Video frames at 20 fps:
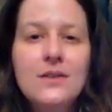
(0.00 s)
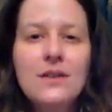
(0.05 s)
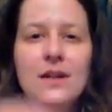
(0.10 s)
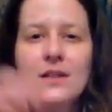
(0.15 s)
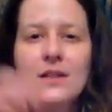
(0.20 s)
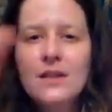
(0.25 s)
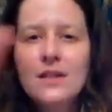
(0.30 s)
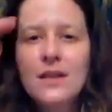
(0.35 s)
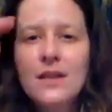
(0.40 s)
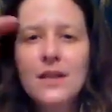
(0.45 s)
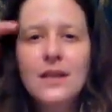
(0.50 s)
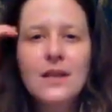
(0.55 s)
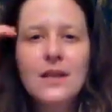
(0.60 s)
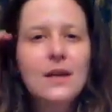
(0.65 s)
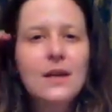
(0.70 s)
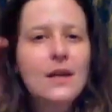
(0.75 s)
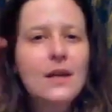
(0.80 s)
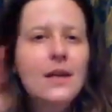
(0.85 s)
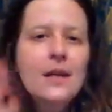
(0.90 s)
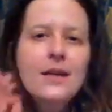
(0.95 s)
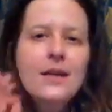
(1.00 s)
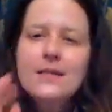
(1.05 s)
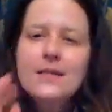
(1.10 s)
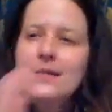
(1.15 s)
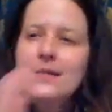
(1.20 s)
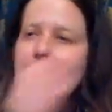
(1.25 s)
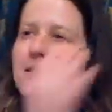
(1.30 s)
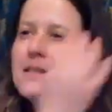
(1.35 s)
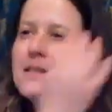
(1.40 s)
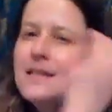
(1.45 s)
actually,
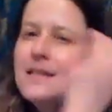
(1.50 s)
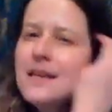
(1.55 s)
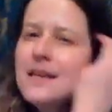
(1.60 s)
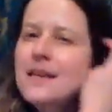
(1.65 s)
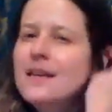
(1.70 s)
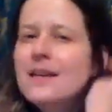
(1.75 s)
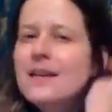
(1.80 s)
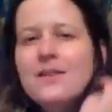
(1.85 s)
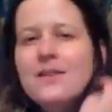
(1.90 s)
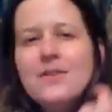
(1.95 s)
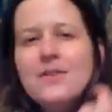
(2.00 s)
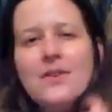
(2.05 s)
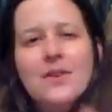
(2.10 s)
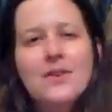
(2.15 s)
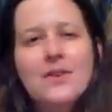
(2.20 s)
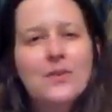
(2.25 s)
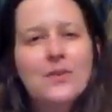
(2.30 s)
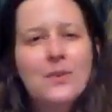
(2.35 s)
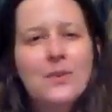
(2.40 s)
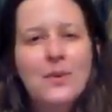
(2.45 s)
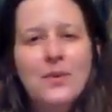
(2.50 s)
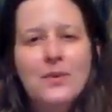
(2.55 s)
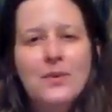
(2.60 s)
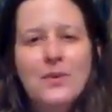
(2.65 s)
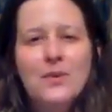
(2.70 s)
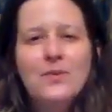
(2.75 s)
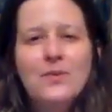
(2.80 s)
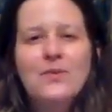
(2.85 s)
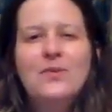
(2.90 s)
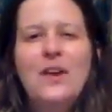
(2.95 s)
because as a teenager, I just went
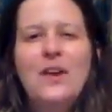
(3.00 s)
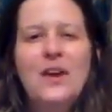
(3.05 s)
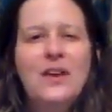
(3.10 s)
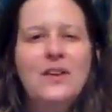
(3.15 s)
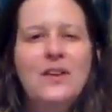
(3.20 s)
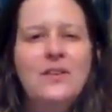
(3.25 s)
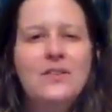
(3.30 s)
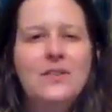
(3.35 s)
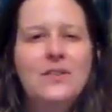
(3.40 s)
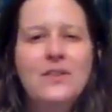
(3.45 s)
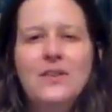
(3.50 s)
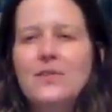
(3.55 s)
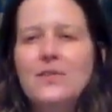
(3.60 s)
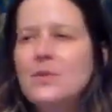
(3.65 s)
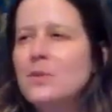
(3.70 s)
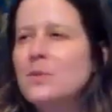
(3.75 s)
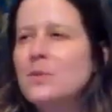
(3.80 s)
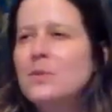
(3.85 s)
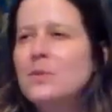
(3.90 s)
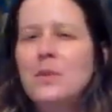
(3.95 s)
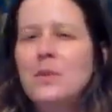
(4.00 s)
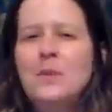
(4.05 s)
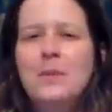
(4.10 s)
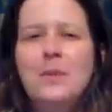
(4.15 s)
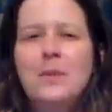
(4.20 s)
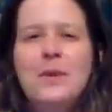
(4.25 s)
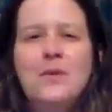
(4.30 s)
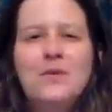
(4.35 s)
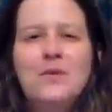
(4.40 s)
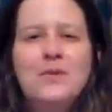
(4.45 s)
through a phase, from probably
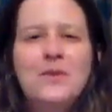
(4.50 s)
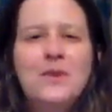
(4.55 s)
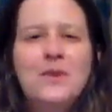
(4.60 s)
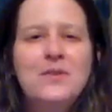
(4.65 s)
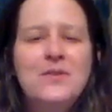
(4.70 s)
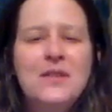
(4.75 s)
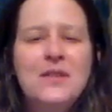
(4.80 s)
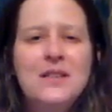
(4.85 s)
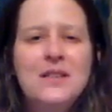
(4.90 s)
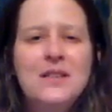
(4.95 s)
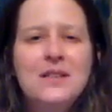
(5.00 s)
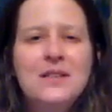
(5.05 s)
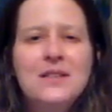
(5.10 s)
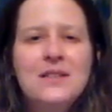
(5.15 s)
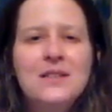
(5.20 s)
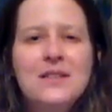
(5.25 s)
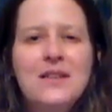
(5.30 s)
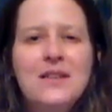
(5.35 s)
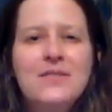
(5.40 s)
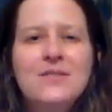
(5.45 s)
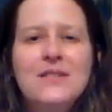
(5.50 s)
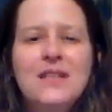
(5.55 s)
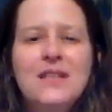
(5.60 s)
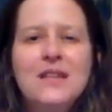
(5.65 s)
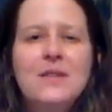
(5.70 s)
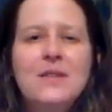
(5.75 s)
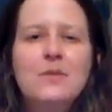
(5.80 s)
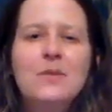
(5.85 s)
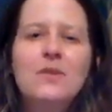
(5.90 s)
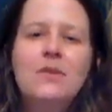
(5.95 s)
about 15 to
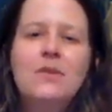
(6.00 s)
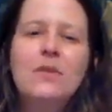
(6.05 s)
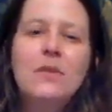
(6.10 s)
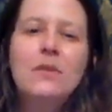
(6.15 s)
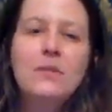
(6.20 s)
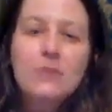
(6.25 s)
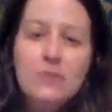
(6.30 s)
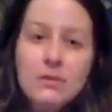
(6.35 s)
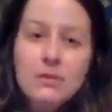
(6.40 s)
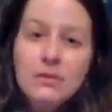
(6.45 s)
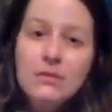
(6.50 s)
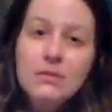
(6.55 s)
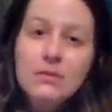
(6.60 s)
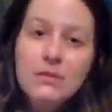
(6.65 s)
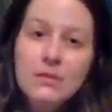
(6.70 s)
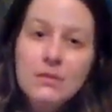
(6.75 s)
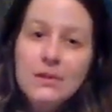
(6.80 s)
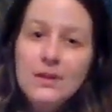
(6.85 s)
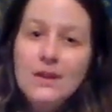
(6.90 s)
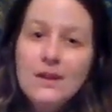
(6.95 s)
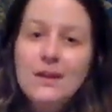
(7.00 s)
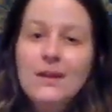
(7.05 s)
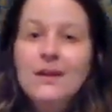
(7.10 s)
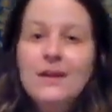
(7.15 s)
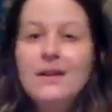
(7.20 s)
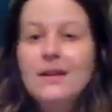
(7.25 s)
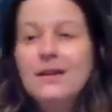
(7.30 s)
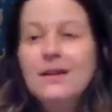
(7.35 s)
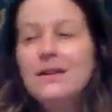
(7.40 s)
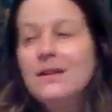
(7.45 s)
17, where I was like, oh,
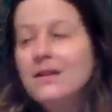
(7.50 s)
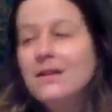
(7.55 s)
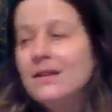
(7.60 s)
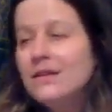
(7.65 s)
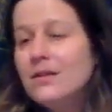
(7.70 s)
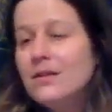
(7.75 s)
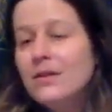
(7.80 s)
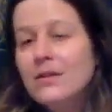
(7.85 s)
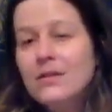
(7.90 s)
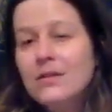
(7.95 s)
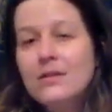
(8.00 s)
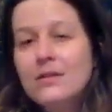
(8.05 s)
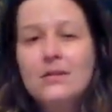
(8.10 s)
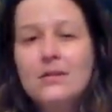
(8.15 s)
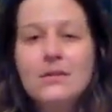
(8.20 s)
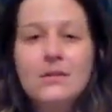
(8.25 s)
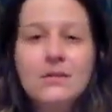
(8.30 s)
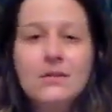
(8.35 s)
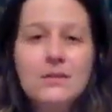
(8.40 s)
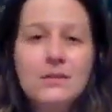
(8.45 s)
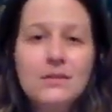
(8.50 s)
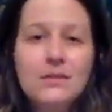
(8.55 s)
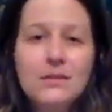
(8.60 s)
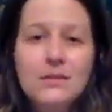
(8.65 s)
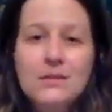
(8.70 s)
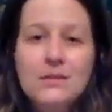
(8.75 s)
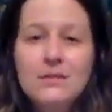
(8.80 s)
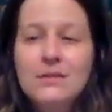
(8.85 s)
I can't,